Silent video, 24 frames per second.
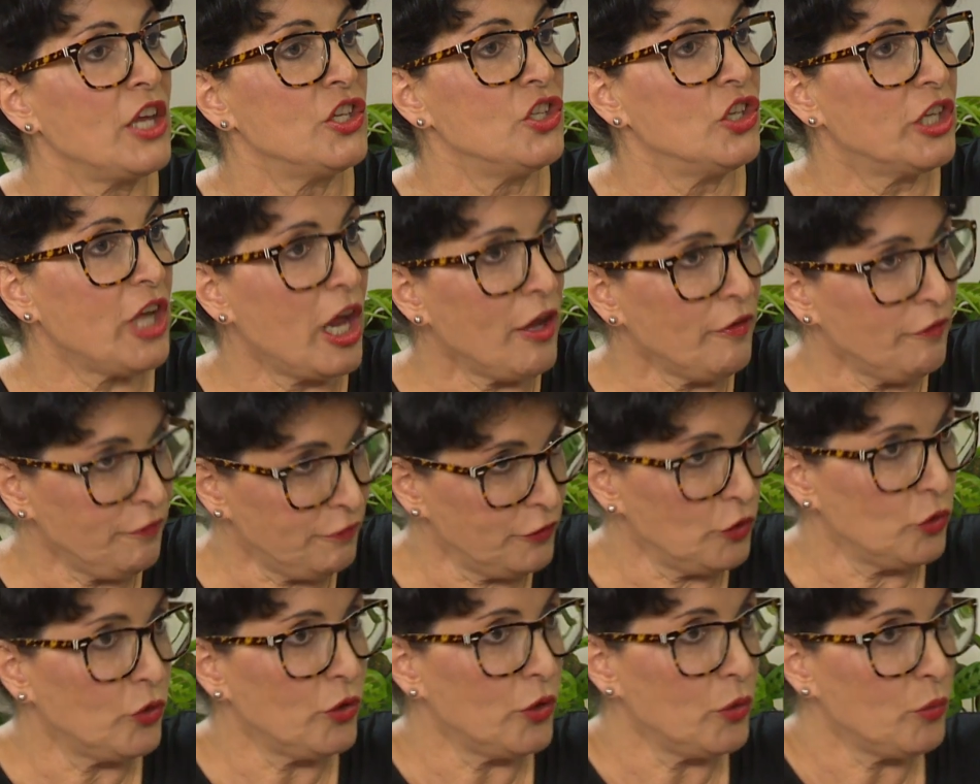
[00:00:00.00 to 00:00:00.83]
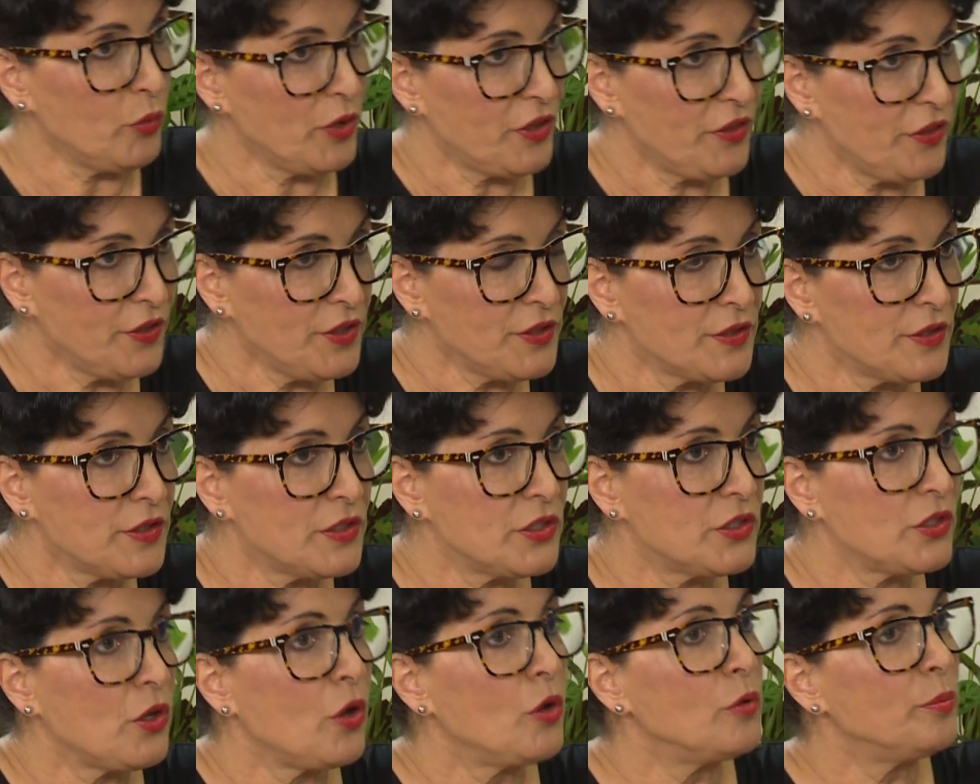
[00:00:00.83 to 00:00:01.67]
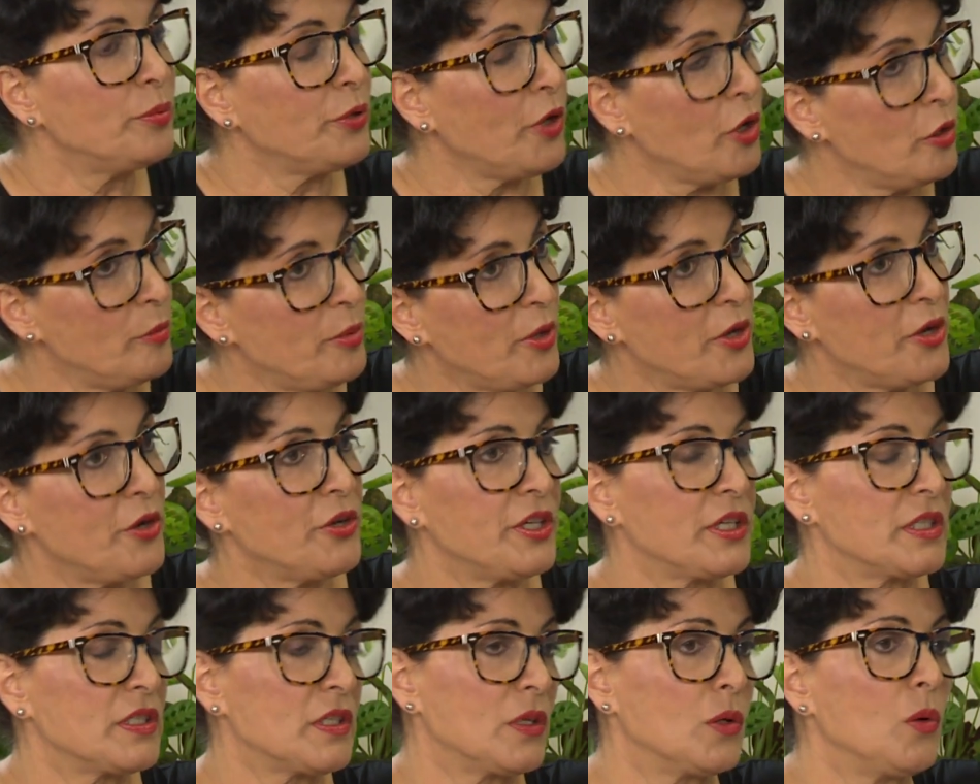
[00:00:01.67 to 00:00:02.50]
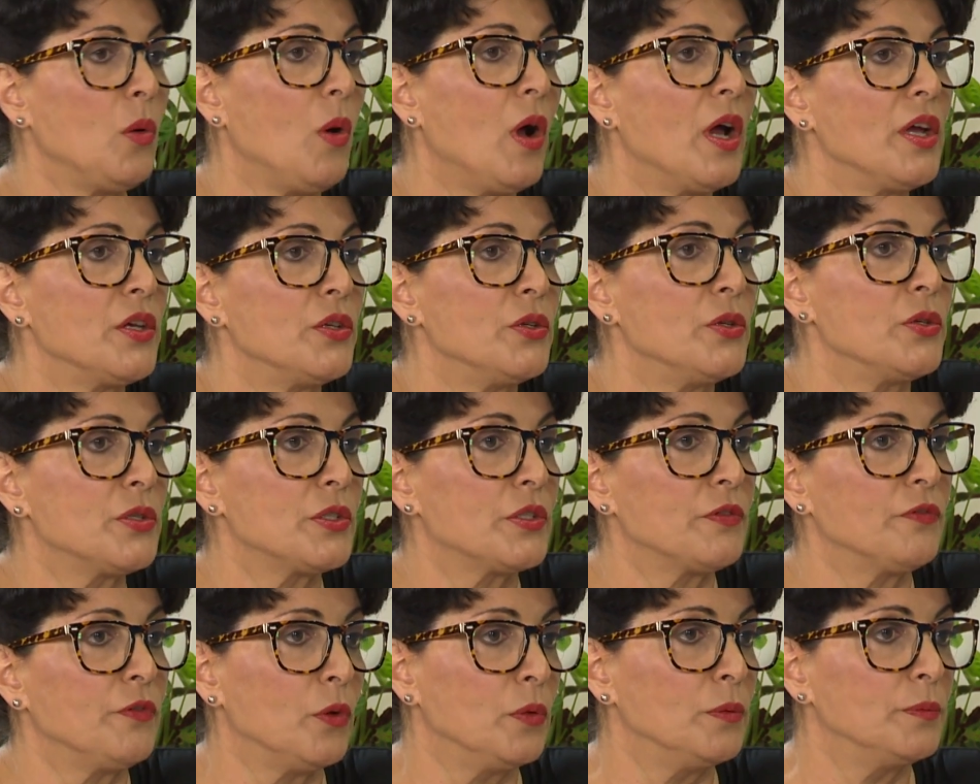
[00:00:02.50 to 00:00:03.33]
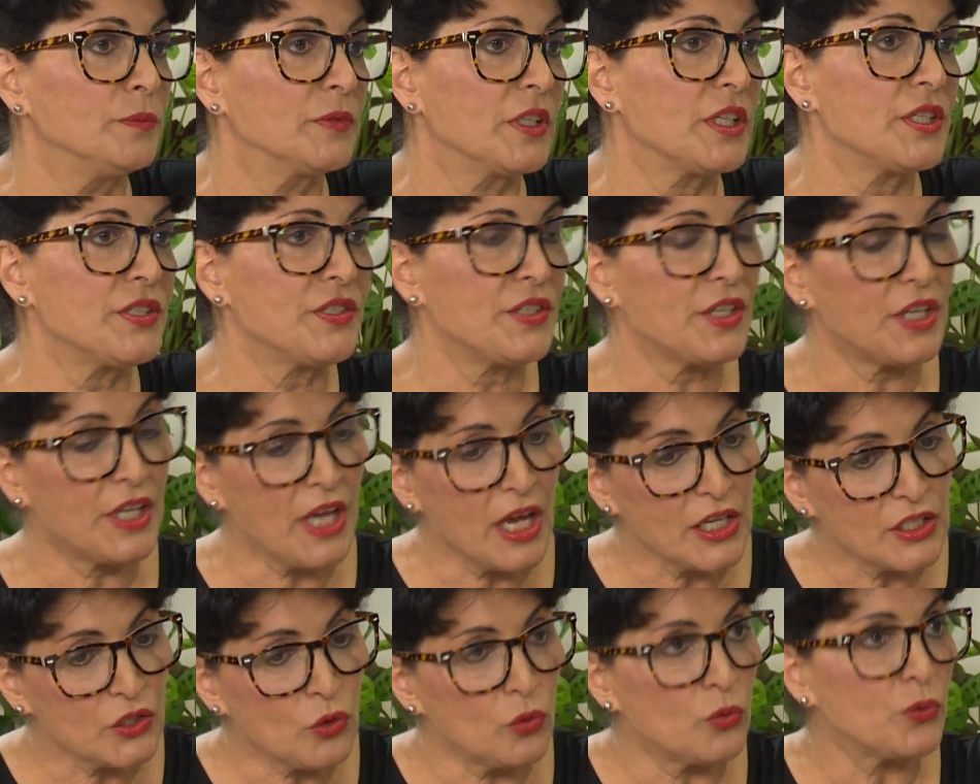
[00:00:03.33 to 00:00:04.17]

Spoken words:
And your gut flora with it, so probiotics are quite useful because the gut